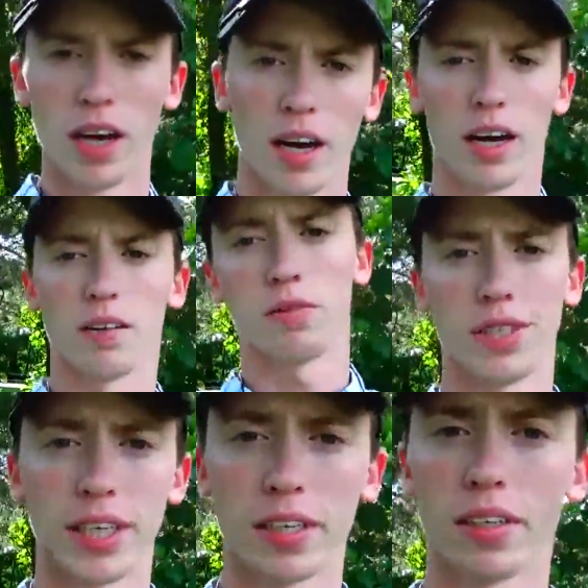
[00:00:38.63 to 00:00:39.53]
for
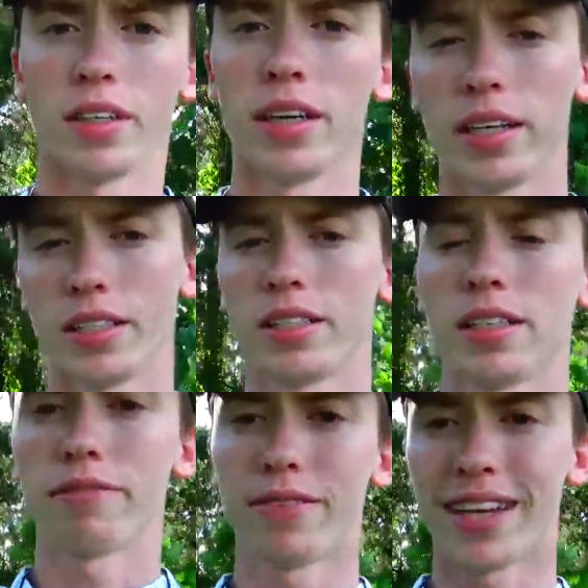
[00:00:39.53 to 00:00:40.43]
dinner and
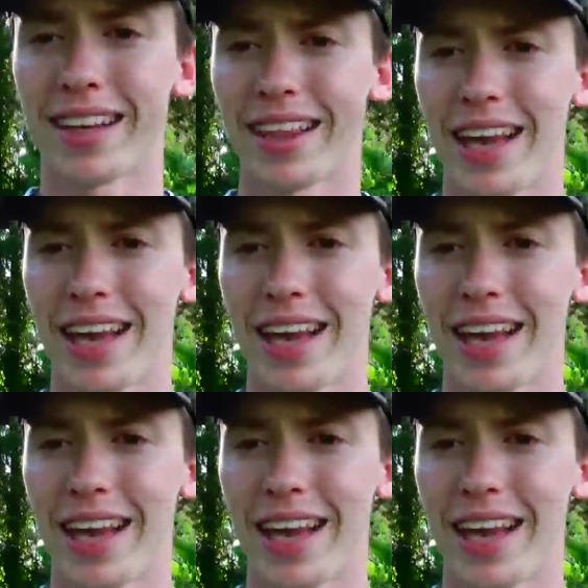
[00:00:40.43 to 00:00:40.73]
stuff like